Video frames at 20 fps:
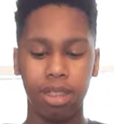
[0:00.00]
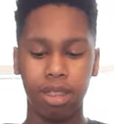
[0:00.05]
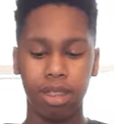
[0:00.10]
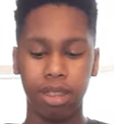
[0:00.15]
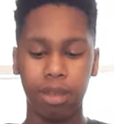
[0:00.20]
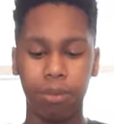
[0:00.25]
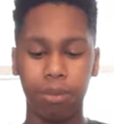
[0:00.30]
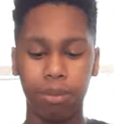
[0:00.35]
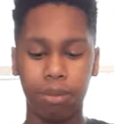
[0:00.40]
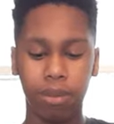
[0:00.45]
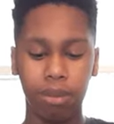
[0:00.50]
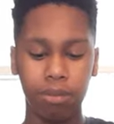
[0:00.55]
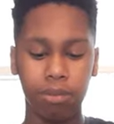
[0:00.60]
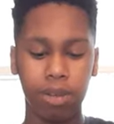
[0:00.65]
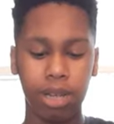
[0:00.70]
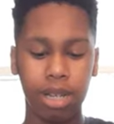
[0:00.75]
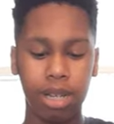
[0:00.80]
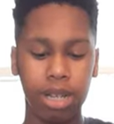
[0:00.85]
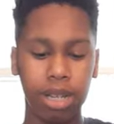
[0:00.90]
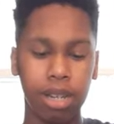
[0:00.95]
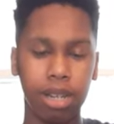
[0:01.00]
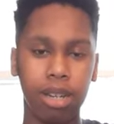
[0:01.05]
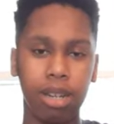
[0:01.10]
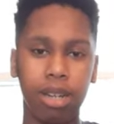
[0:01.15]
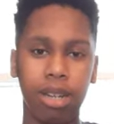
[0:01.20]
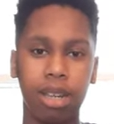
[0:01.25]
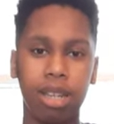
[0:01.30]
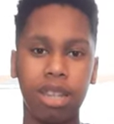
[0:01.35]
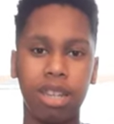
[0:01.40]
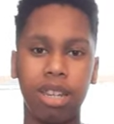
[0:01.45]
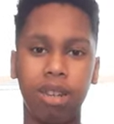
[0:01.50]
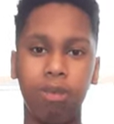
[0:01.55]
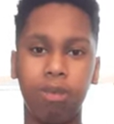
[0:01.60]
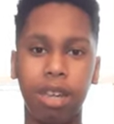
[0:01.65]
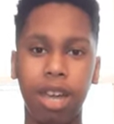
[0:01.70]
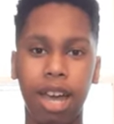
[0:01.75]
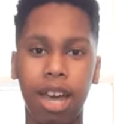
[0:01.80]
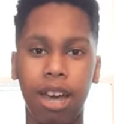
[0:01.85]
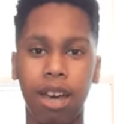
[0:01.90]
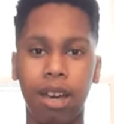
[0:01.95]
the blue one, and then we
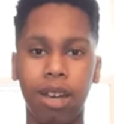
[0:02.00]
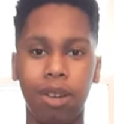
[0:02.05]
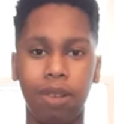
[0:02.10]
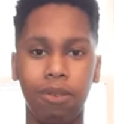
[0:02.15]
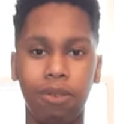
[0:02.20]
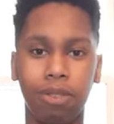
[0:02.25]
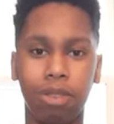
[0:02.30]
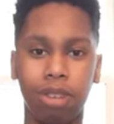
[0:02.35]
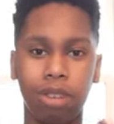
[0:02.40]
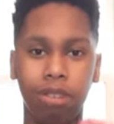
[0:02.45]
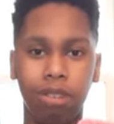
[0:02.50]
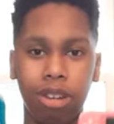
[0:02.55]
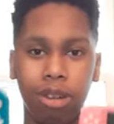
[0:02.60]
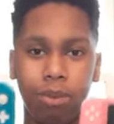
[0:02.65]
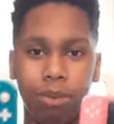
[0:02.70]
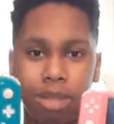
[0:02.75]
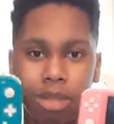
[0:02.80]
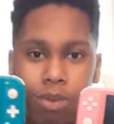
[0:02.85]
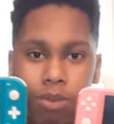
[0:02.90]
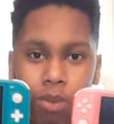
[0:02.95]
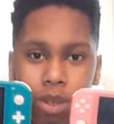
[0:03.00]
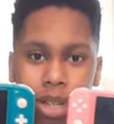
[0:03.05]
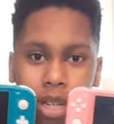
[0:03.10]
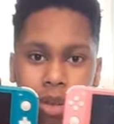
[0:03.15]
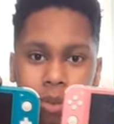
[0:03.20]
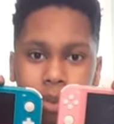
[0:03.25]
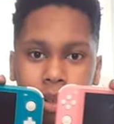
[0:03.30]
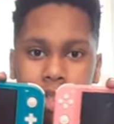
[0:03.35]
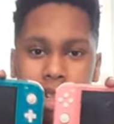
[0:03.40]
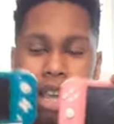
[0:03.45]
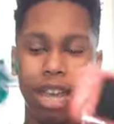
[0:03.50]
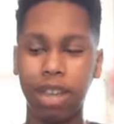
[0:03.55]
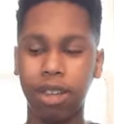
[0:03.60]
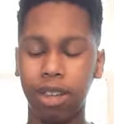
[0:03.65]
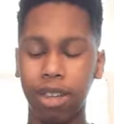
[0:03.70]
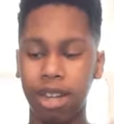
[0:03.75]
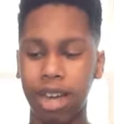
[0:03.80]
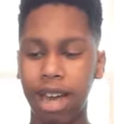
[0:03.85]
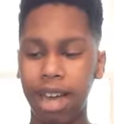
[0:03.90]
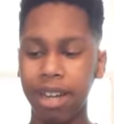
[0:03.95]
have the crimson one, which
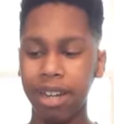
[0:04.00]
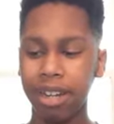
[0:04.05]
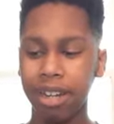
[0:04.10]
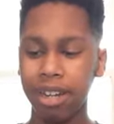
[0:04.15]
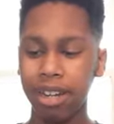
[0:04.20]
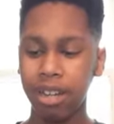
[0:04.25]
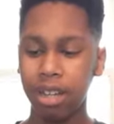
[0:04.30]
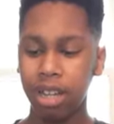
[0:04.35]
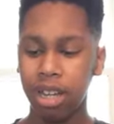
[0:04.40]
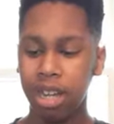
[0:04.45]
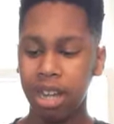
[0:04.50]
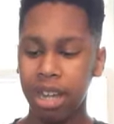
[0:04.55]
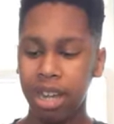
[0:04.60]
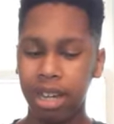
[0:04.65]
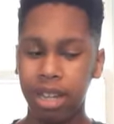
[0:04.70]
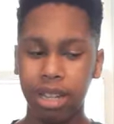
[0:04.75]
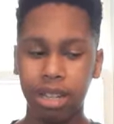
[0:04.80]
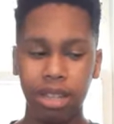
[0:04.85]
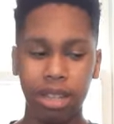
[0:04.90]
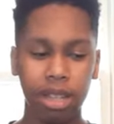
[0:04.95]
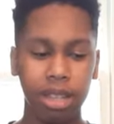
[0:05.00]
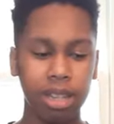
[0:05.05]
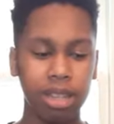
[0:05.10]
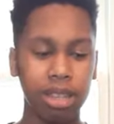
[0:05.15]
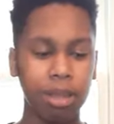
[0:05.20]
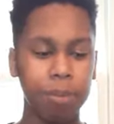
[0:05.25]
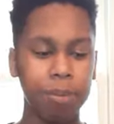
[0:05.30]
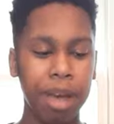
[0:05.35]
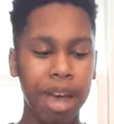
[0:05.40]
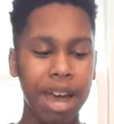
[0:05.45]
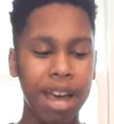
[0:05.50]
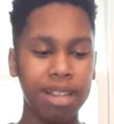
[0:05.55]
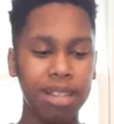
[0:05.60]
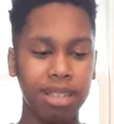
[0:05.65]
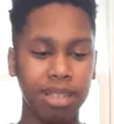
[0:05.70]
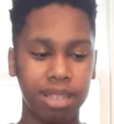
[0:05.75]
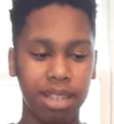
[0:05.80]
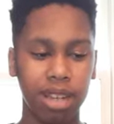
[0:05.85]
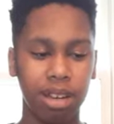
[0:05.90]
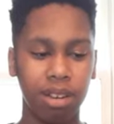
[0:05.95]
I kind of, the
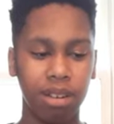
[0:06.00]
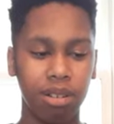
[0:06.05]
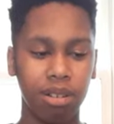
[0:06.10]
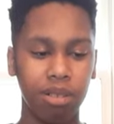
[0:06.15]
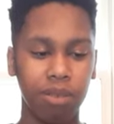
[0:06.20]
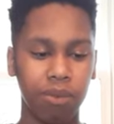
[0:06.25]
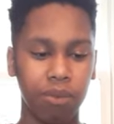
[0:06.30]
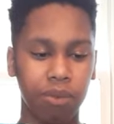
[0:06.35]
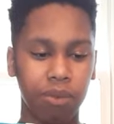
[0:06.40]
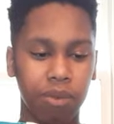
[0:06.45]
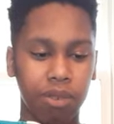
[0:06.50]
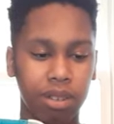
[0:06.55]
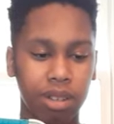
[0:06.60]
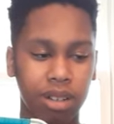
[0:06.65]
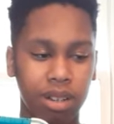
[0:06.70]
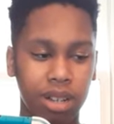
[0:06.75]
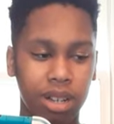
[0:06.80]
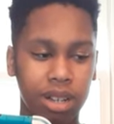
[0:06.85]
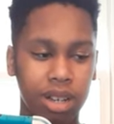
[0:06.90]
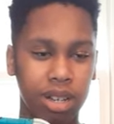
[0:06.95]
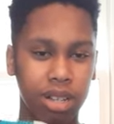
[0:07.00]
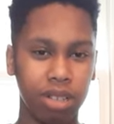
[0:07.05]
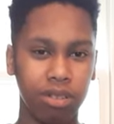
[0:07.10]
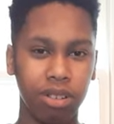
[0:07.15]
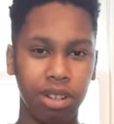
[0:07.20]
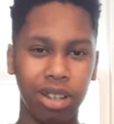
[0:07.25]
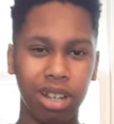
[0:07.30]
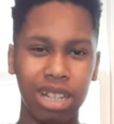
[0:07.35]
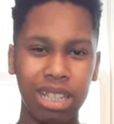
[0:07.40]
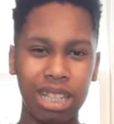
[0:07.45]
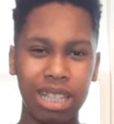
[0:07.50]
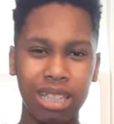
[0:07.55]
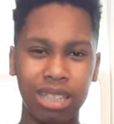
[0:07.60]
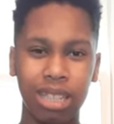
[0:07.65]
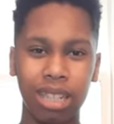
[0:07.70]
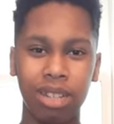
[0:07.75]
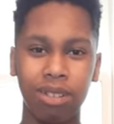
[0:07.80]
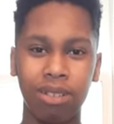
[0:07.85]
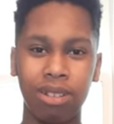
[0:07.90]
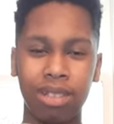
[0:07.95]
pastel coloring on this
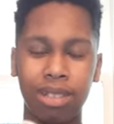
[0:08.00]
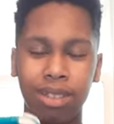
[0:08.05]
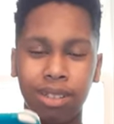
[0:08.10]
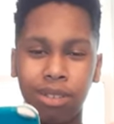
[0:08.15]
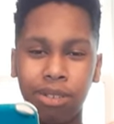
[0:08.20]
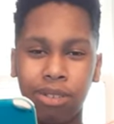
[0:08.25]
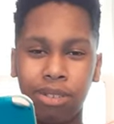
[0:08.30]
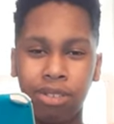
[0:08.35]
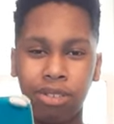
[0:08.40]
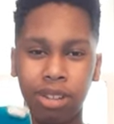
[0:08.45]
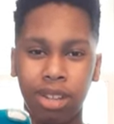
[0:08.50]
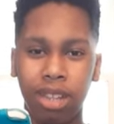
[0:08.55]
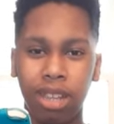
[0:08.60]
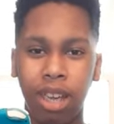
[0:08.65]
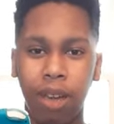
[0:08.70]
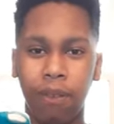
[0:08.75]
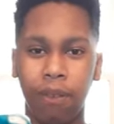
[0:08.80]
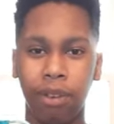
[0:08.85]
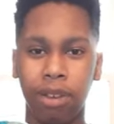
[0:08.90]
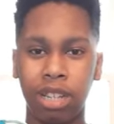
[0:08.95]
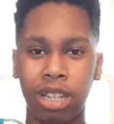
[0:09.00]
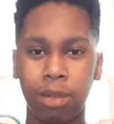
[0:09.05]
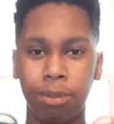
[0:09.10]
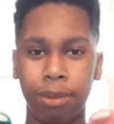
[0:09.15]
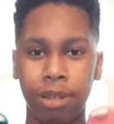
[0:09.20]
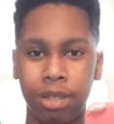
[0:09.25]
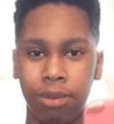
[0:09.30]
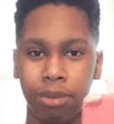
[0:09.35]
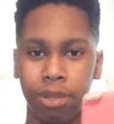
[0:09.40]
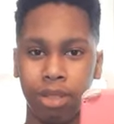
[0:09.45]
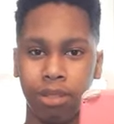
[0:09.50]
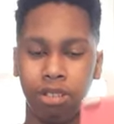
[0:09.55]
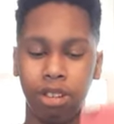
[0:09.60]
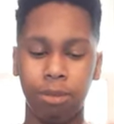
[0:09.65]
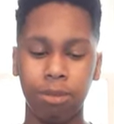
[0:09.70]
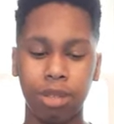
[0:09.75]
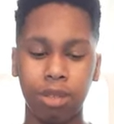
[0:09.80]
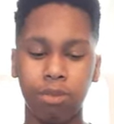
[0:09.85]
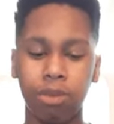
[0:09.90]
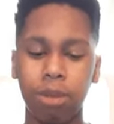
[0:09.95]
thing was a little tricky at first, especially with the
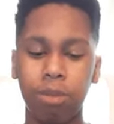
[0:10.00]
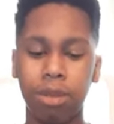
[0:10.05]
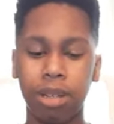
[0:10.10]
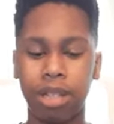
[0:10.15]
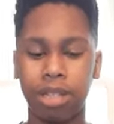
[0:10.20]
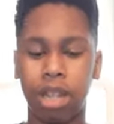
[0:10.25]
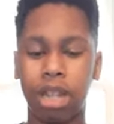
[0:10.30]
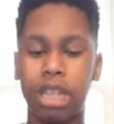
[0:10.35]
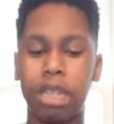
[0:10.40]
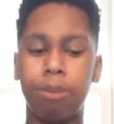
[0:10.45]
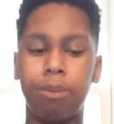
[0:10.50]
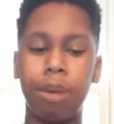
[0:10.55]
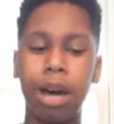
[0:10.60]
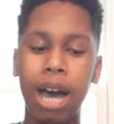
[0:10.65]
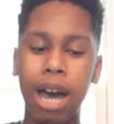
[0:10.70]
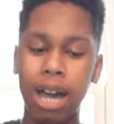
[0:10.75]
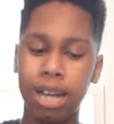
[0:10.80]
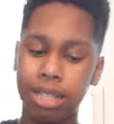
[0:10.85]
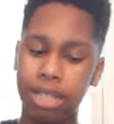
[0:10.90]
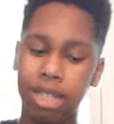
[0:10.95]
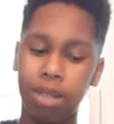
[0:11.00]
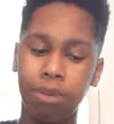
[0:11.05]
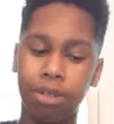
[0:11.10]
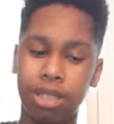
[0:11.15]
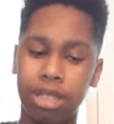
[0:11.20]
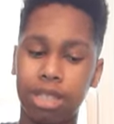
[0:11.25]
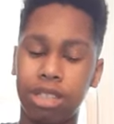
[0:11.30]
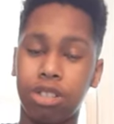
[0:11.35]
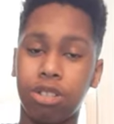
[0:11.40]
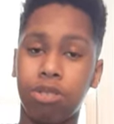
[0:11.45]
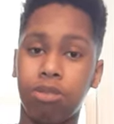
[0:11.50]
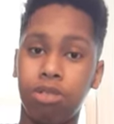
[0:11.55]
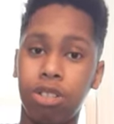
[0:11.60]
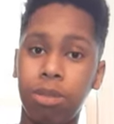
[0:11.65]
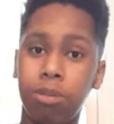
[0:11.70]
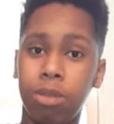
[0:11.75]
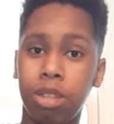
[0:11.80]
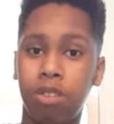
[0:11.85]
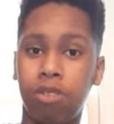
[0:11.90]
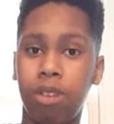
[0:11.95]
crimson one, because on the box, it was
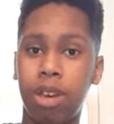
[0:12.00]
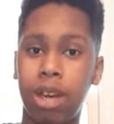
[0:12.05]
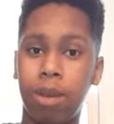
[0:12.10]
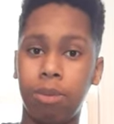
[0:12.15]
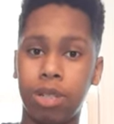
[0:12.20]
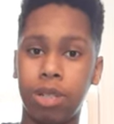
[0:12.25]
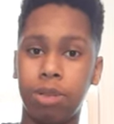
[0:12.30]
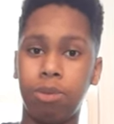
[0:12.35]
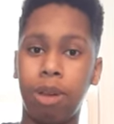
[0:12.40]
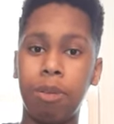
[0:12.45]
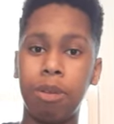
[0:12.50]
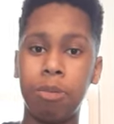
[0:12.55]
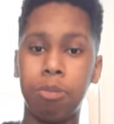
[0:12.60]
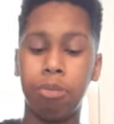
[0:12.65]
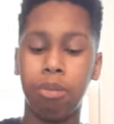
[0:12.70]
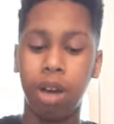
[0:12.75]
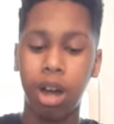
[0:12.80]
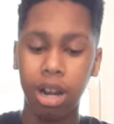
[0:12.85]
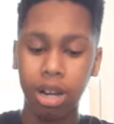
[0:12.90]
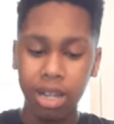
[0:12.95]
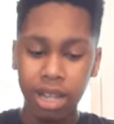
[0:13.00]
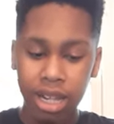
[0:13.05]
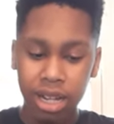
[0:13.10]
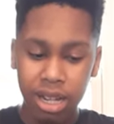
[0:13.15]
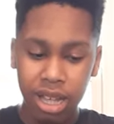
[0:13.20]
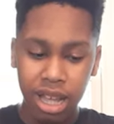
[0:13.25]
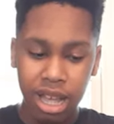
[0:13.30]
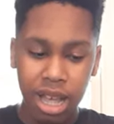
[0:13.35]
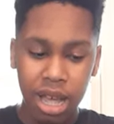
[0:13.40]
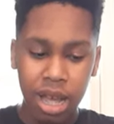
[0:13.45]
extremely red, which is why we bought it.